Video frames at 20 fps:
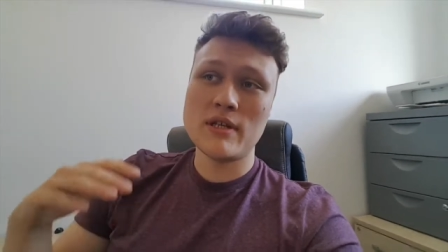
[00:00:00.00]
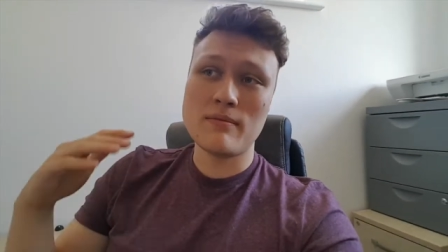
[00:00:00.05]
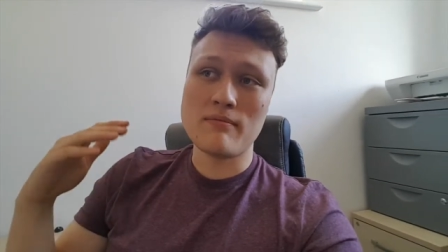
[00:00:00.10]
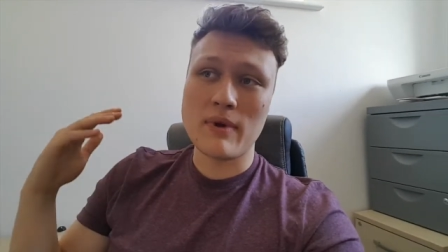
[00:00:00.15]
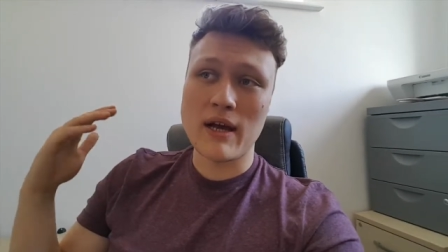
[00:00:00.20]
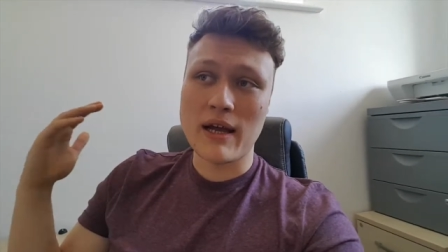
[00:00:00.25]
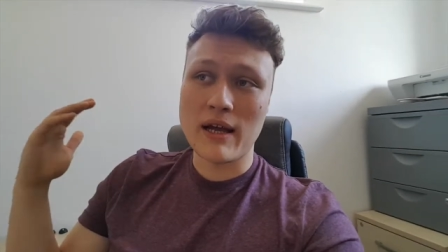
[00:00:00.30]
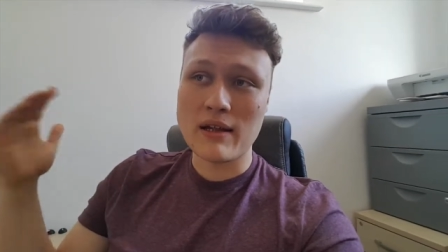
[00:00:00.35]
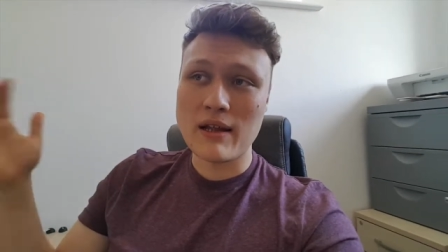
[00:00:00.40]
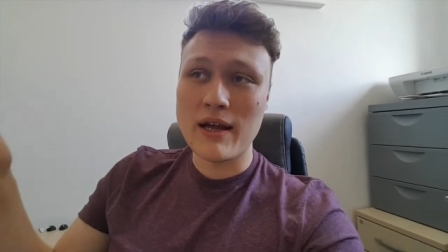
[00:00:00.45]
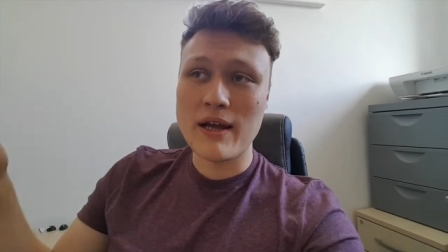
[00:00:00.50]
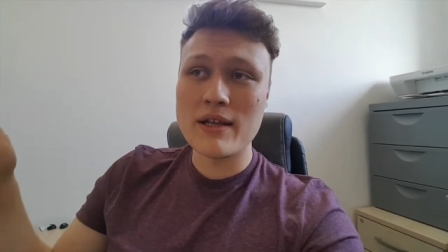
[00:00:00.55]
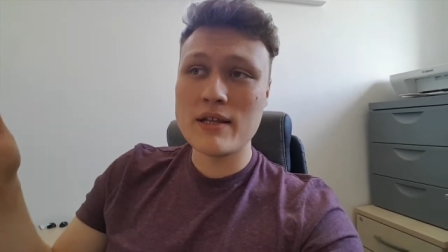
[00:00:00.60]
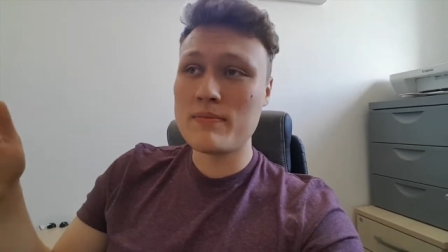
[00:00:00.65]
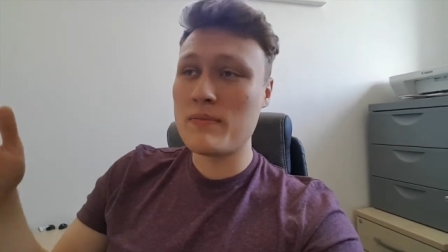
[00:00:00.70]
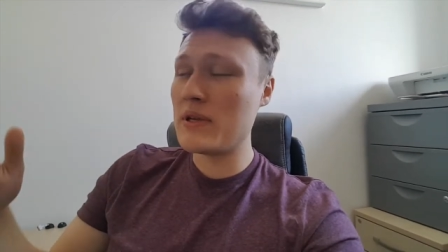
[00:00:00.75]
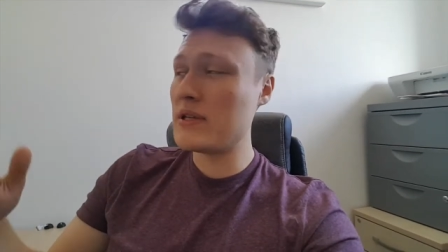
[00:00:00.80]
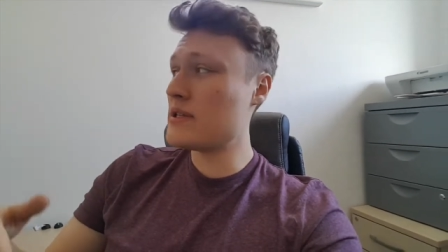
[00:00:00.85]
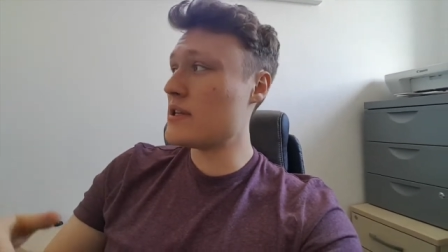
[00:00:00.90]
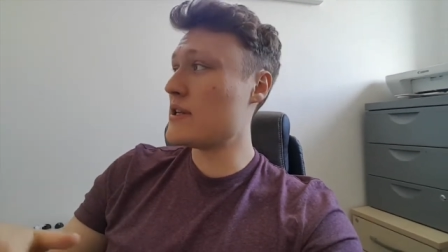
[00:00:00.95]
in my client's
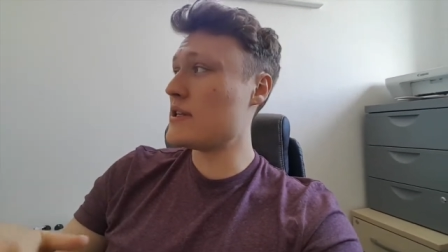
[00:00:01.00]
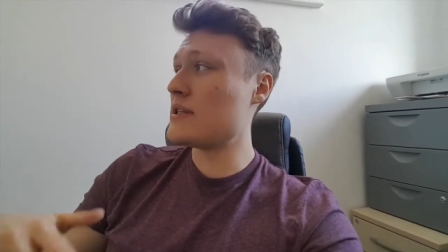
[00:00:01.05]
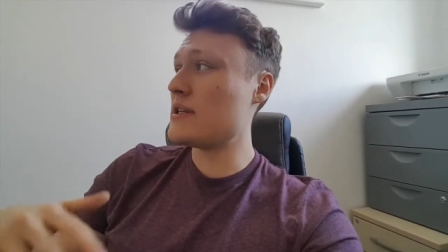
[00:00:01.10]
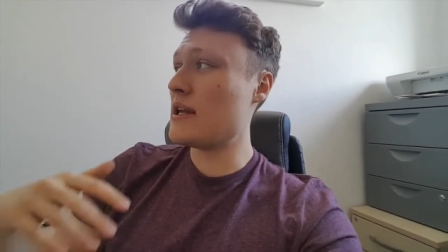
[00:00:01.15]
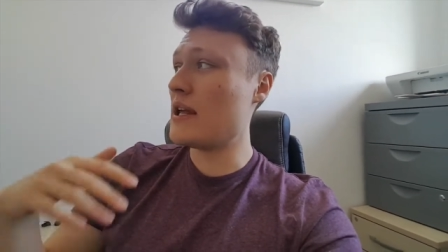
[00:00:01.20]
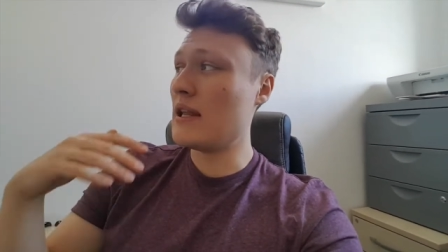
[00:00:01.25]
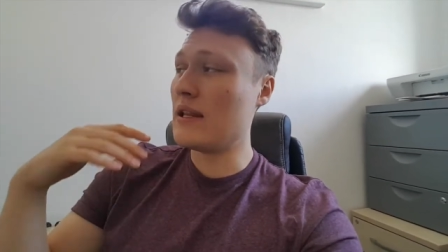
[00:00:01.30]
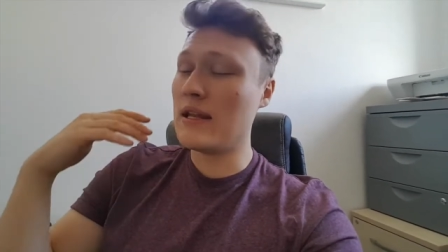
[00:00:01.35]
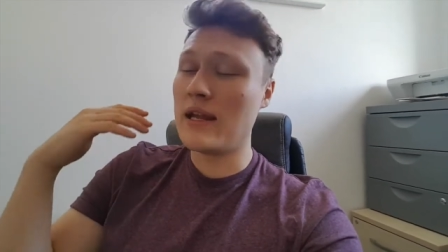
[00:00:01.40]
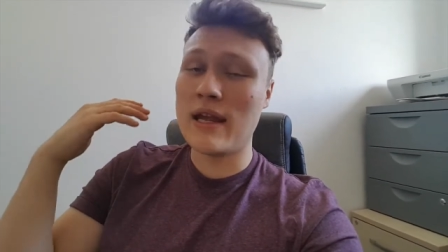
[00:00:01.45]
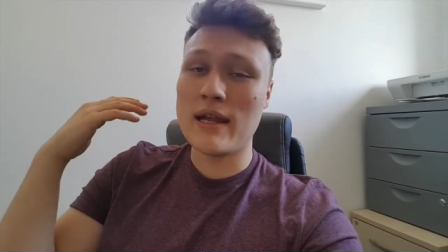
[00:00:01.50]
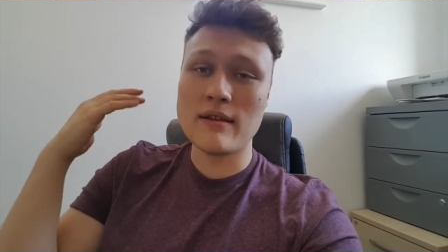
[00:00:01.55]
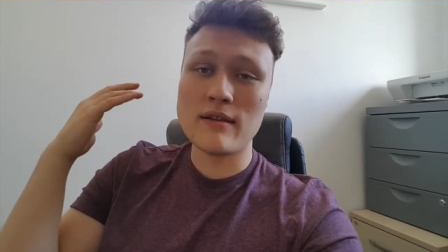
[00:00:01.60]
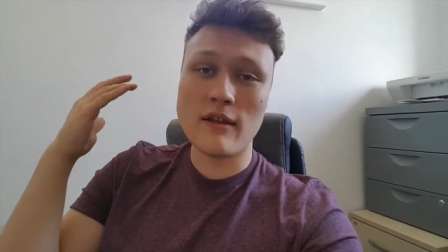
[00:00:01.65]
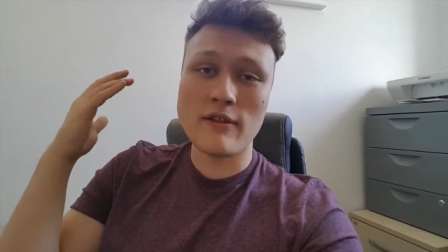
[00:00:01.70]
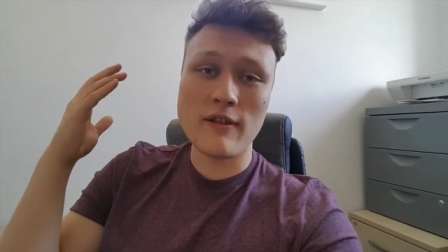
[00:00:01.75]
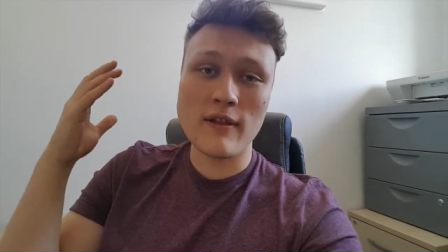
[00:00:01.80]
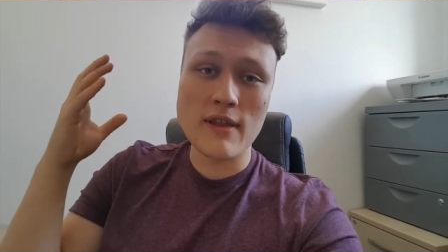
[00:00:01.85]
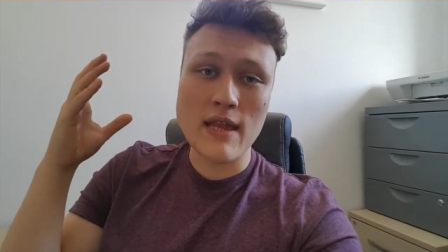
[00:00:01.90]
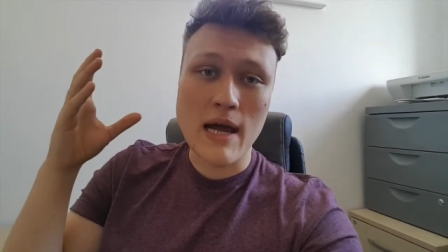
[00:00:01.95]
business, in the
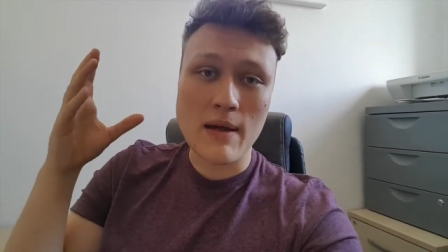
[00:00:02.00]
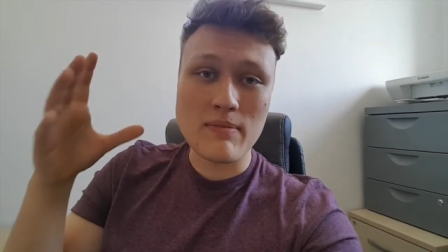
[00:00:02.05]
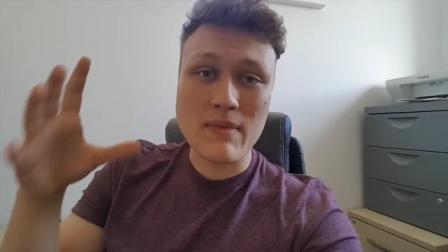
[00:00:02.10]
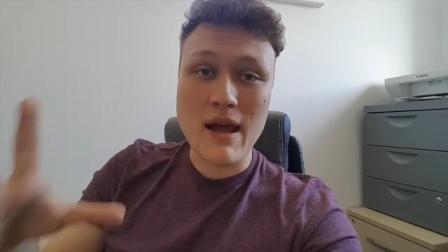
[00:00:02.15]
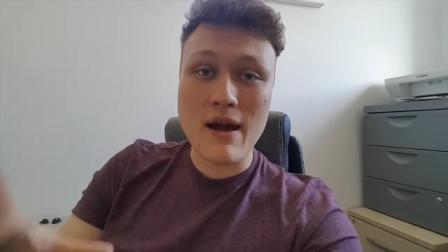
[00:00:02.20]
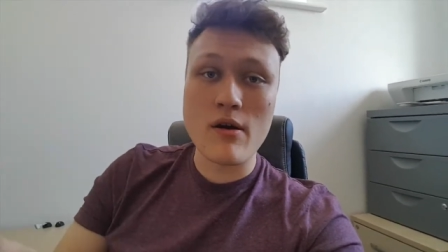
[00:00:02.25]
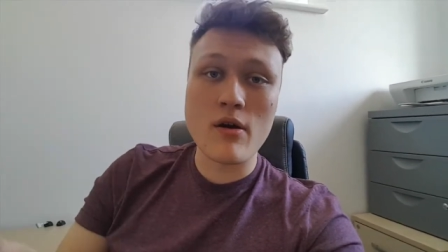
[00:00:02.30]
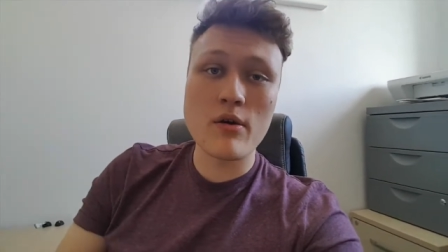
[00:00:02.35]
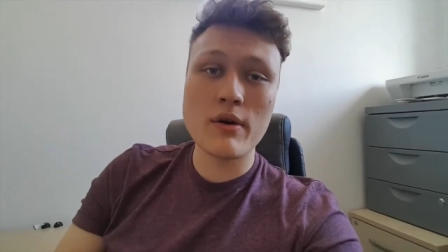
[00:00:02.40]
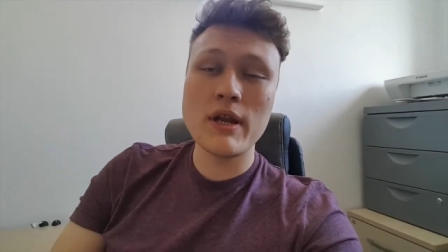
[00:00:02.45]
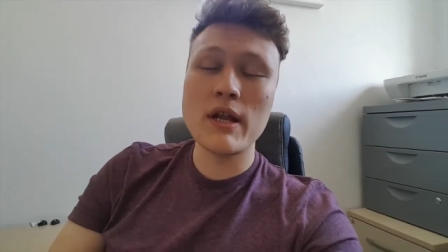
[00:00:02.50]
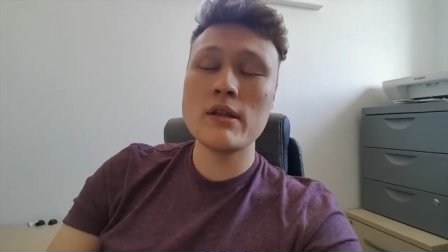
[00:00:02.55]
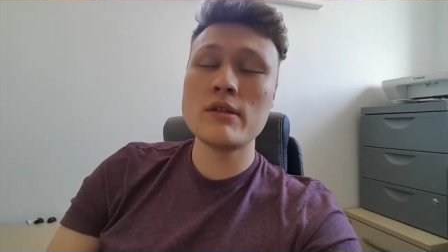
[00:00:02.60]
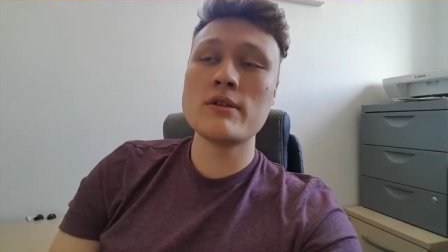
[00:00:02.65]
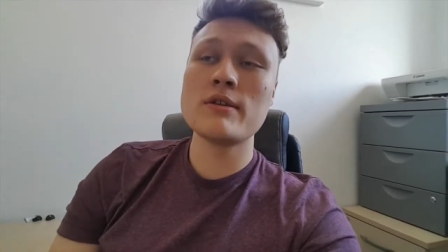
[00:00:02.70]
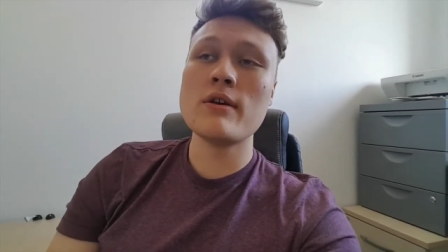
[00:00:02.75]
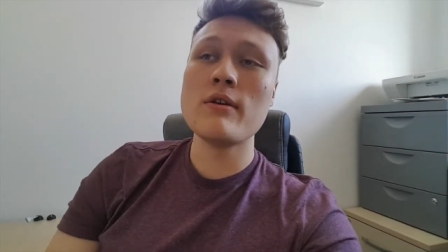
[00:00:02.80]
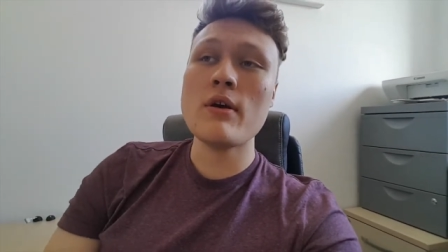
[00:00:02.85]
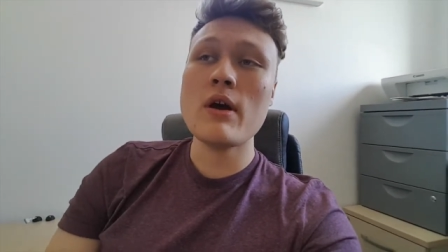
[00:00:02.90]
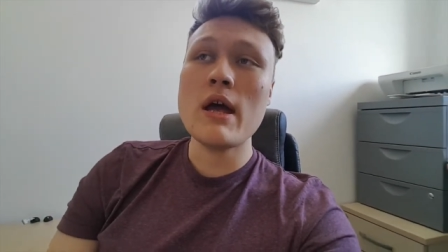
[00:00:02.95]
thing that I'm now going
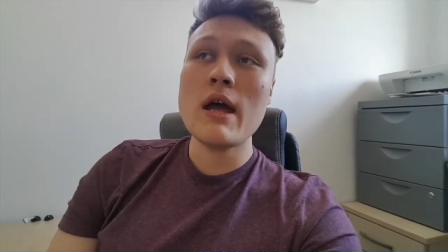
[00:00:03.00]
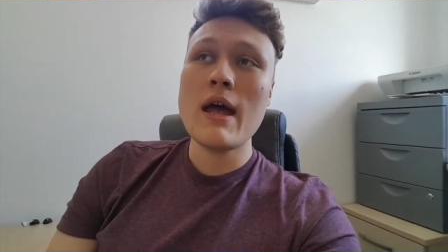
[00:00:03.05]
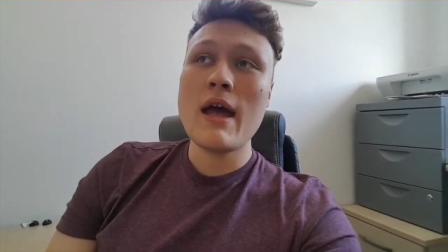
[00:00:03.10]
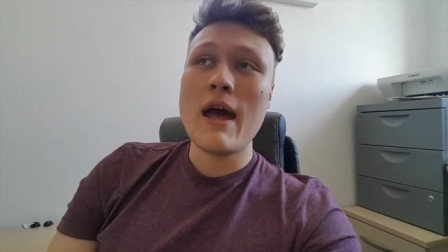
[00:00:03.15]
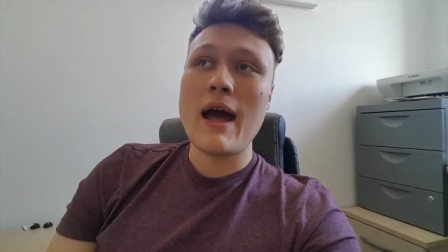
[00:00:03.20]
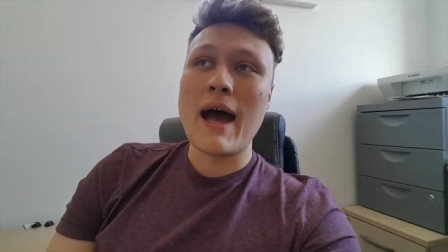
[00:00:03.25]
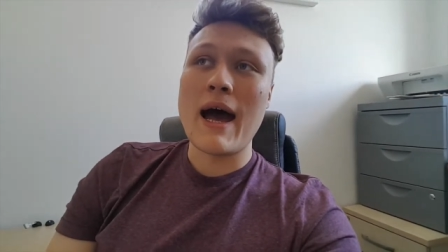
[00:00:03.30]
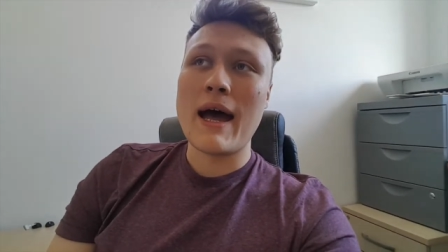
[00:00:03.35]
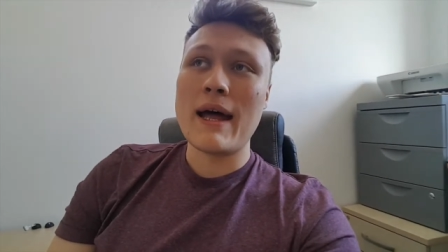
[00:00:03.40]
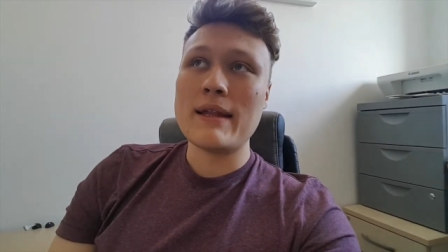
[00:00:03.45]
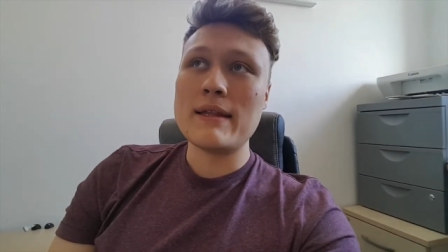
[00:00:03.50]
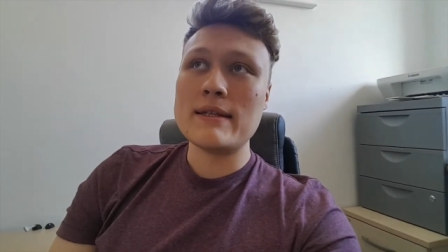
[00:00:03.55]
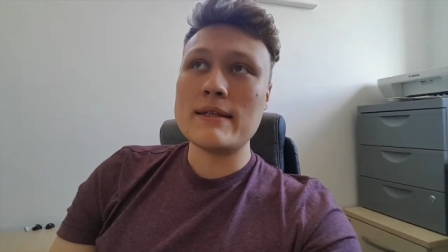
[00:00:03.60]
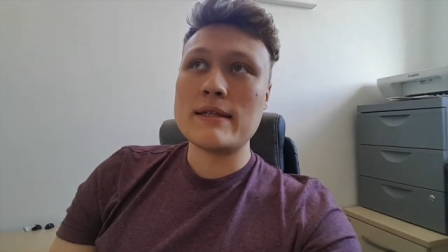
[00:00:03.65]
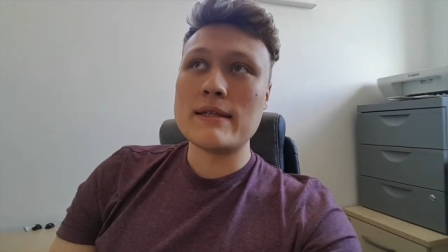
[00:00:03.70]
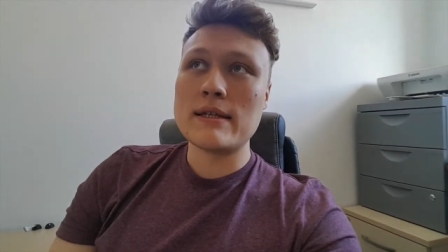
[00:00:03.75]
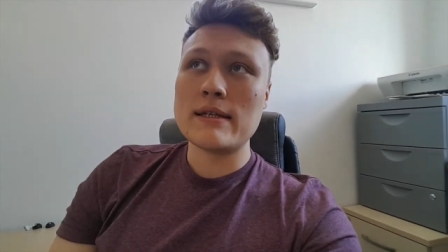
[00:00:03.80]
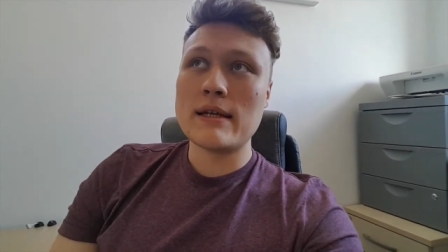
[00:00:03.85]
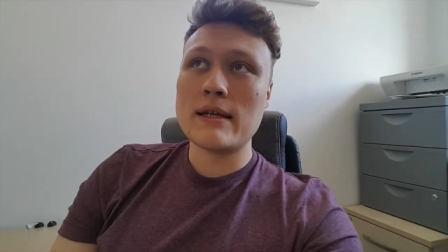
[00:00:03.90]
into. And